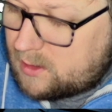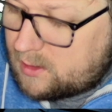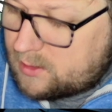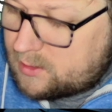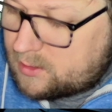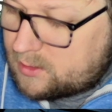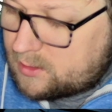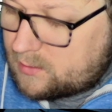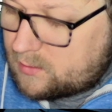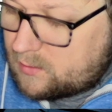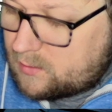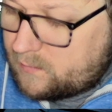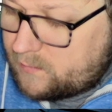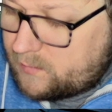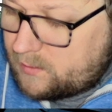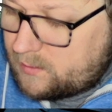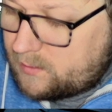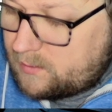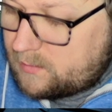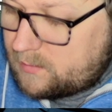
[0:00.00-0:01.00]
draw an
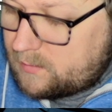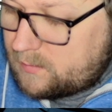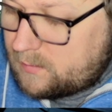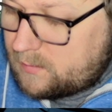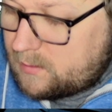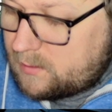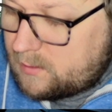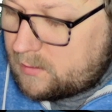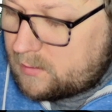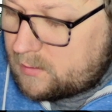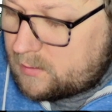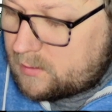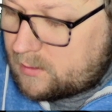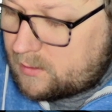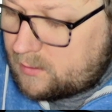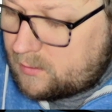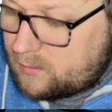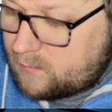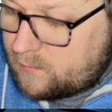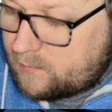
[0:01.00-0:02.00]

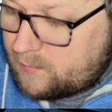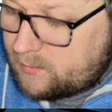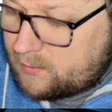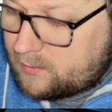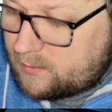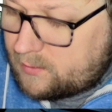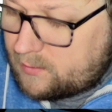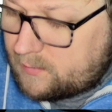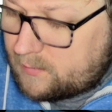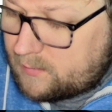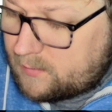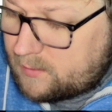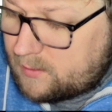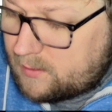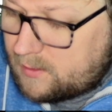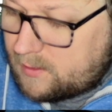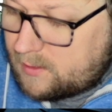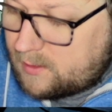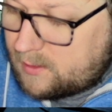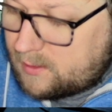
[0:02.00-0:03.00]
oval,
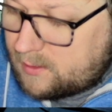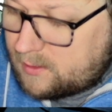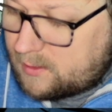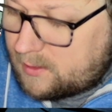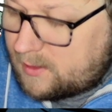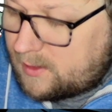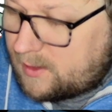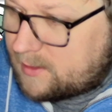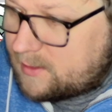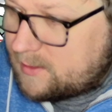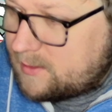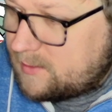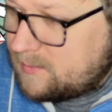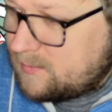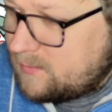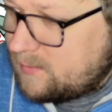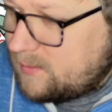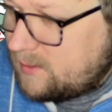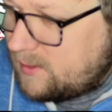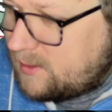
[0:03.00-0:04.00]
connect
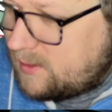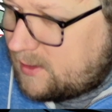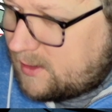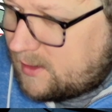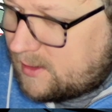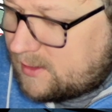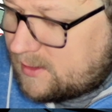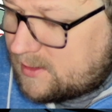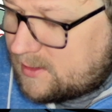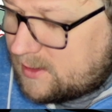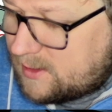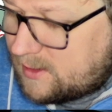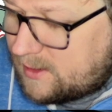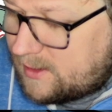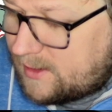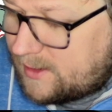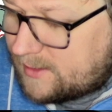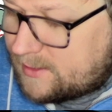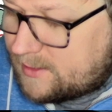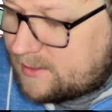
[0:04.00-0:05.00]
them, and then they
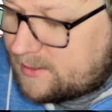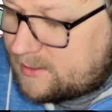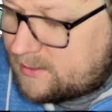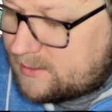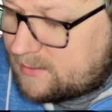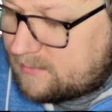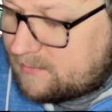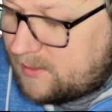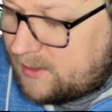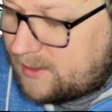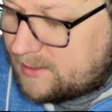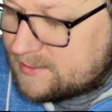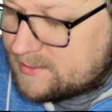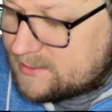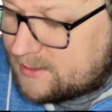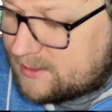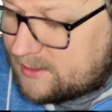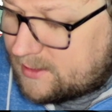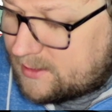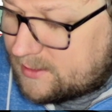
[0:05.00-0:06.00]
connect to the bass
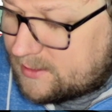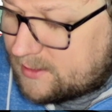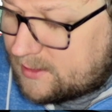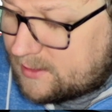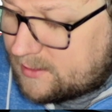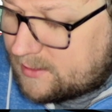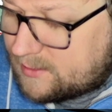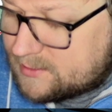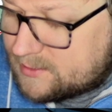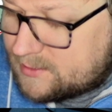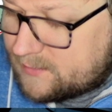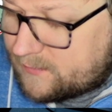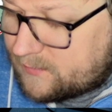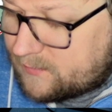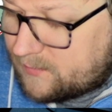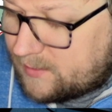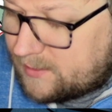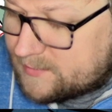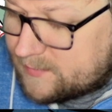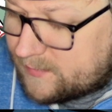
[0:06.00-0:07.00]
thing, and there's different ways